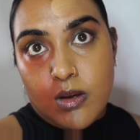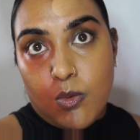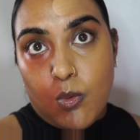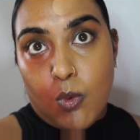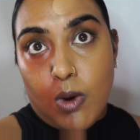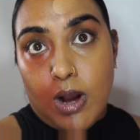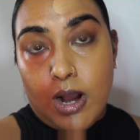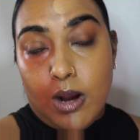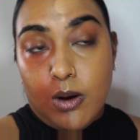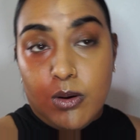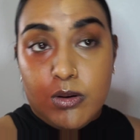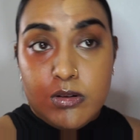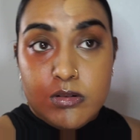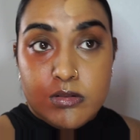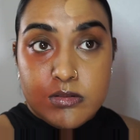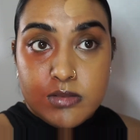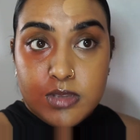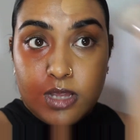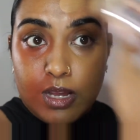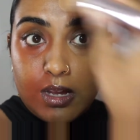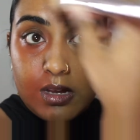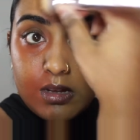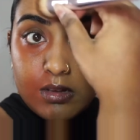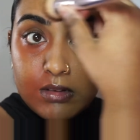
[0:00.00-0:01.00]
Wow,
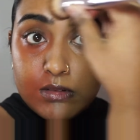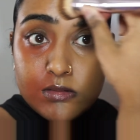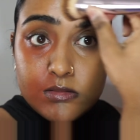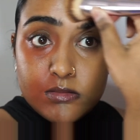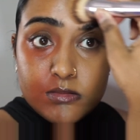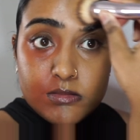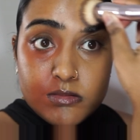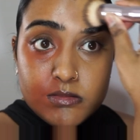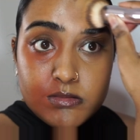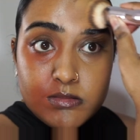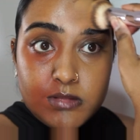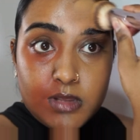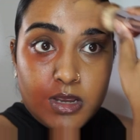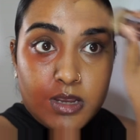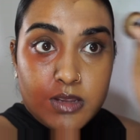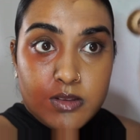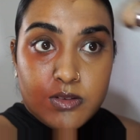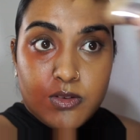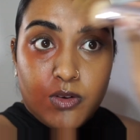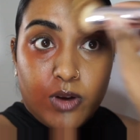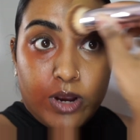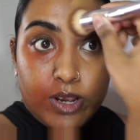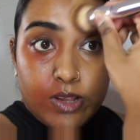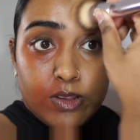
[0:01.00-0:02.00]
that is
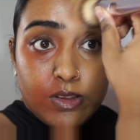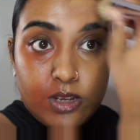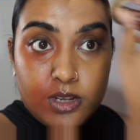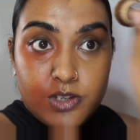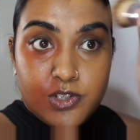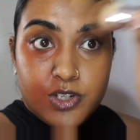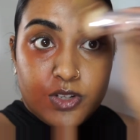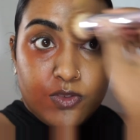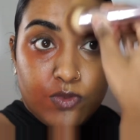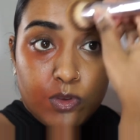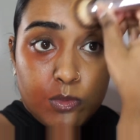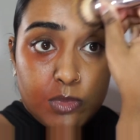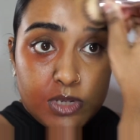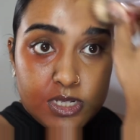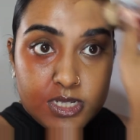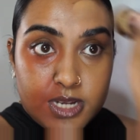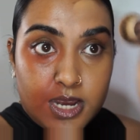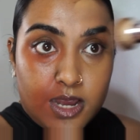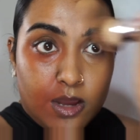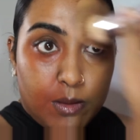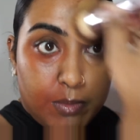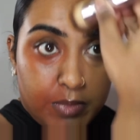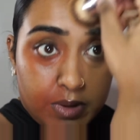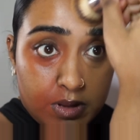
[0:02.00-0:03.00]
crazy, just from a
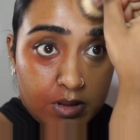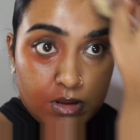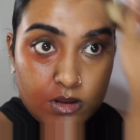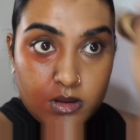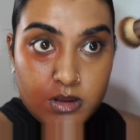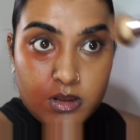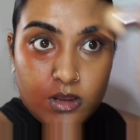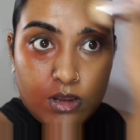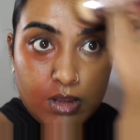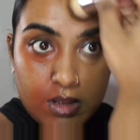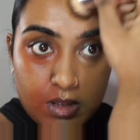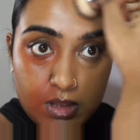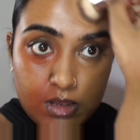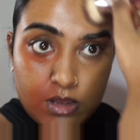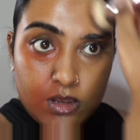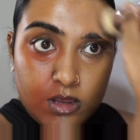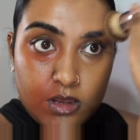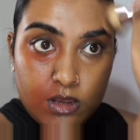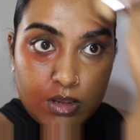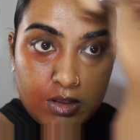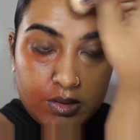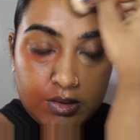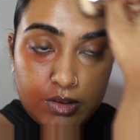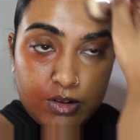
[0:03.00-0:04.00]
tap.
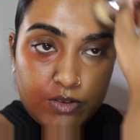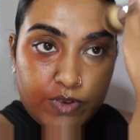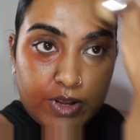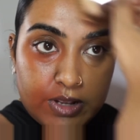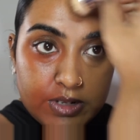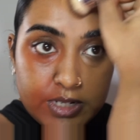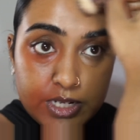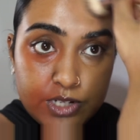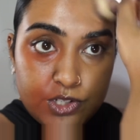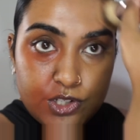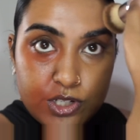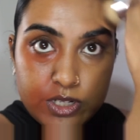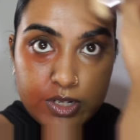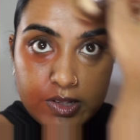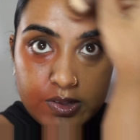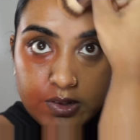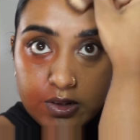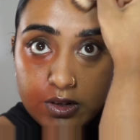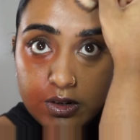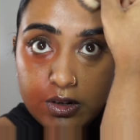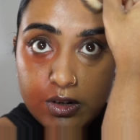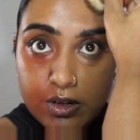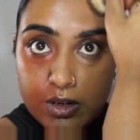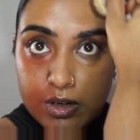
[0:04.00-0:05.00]
So the foundation is
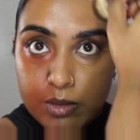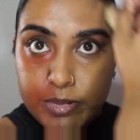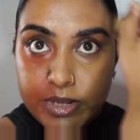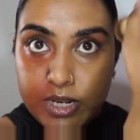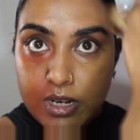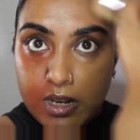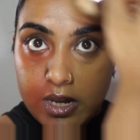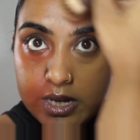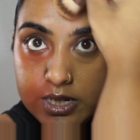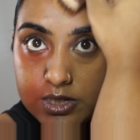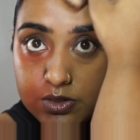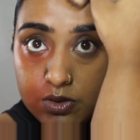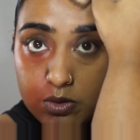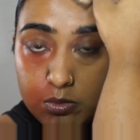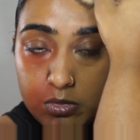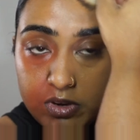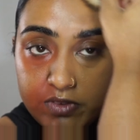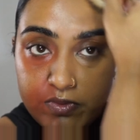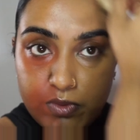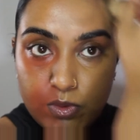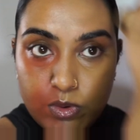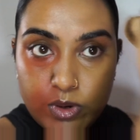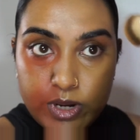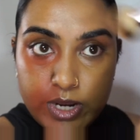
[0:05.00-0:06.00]
gonna look a bit lighter on my
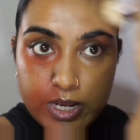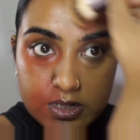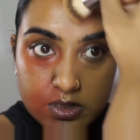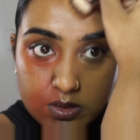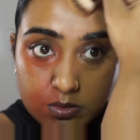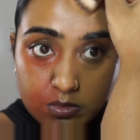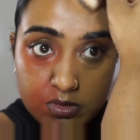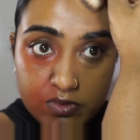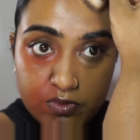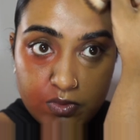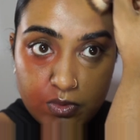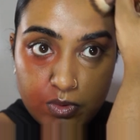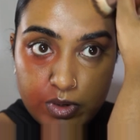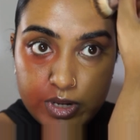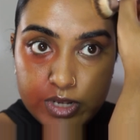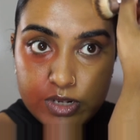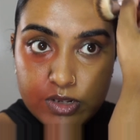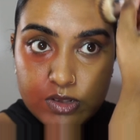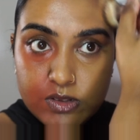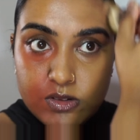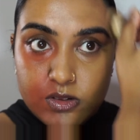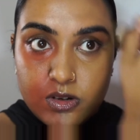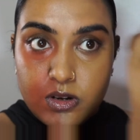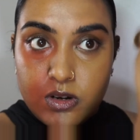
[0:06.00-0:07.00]
forehead because my forehead
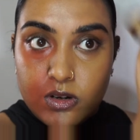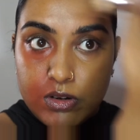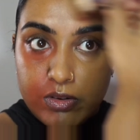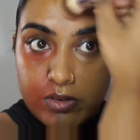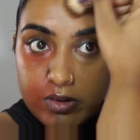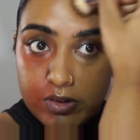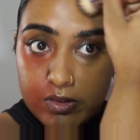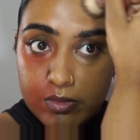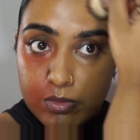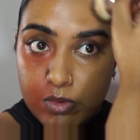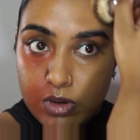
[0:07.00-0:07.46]
is darker as